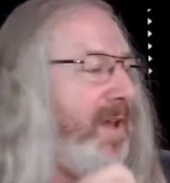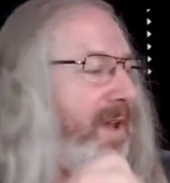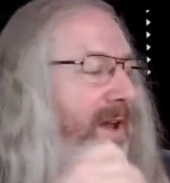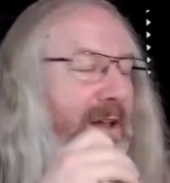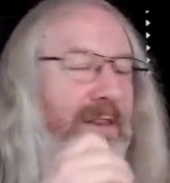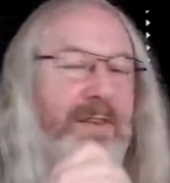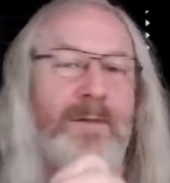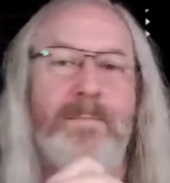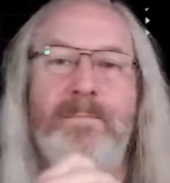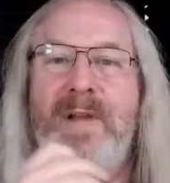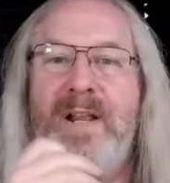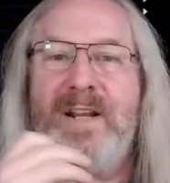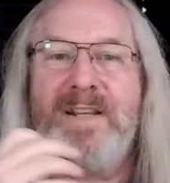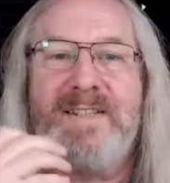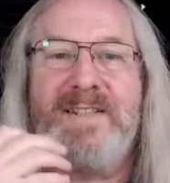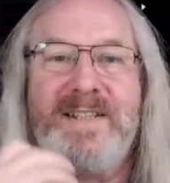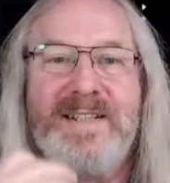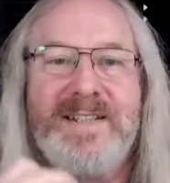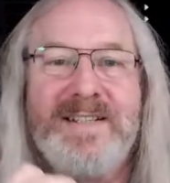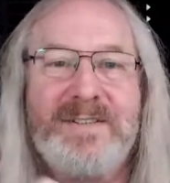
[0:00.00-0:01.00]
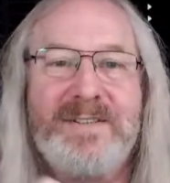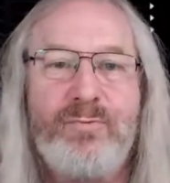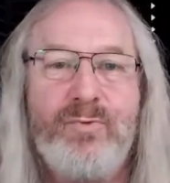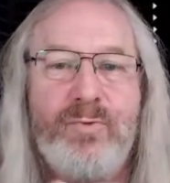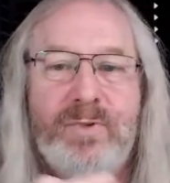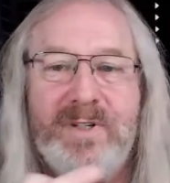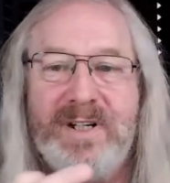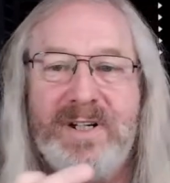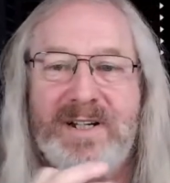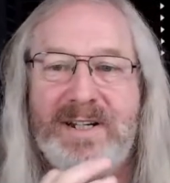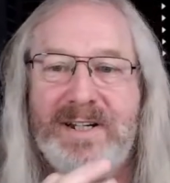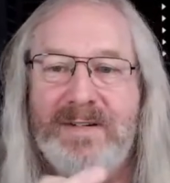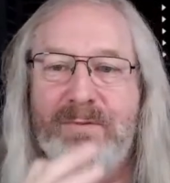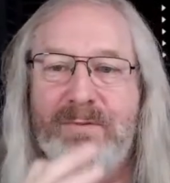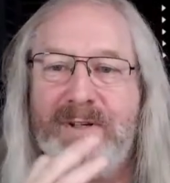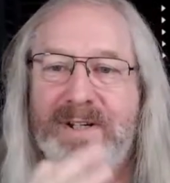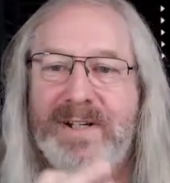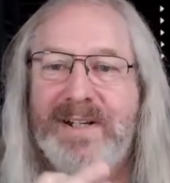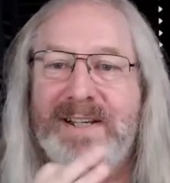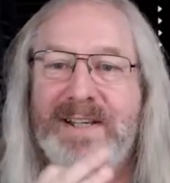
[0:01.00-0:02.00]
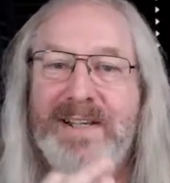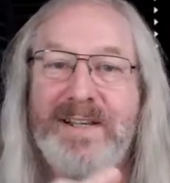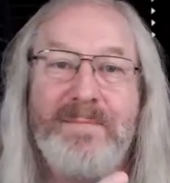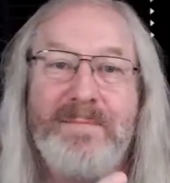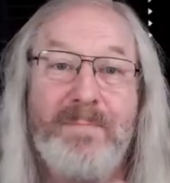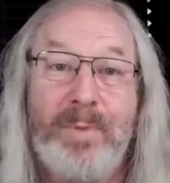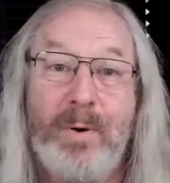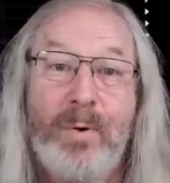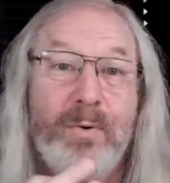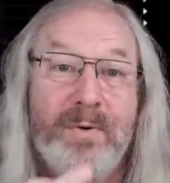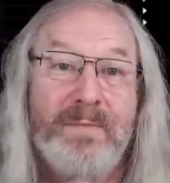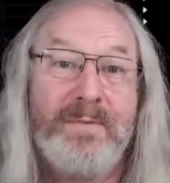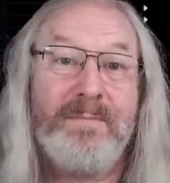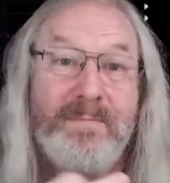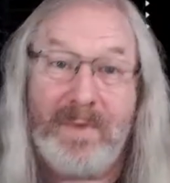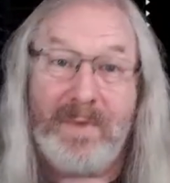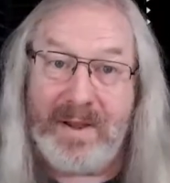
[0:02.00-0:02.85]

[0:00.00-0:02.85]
And the melody is really, really important.